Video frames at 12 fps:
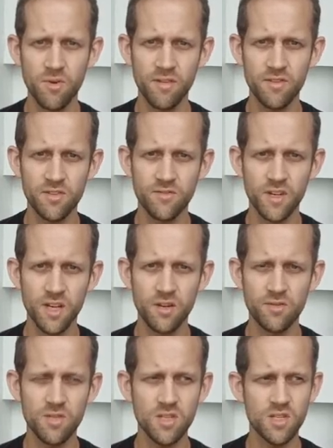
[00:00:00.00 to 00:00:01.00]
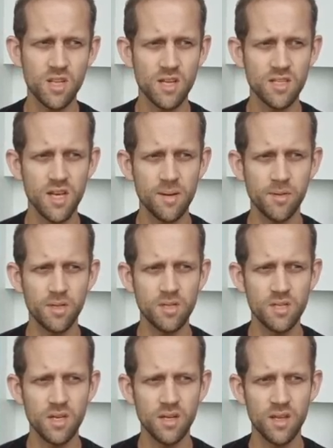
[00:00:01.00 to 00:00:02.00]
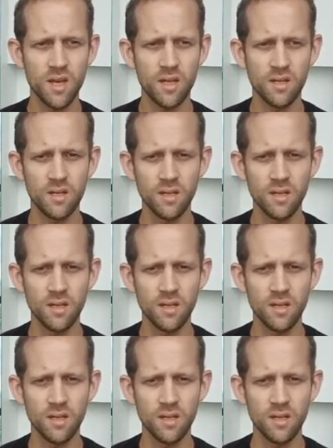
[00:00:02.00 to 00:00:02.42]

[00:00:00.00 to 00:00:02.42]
previous videos. Just start tapping on the side of the hand.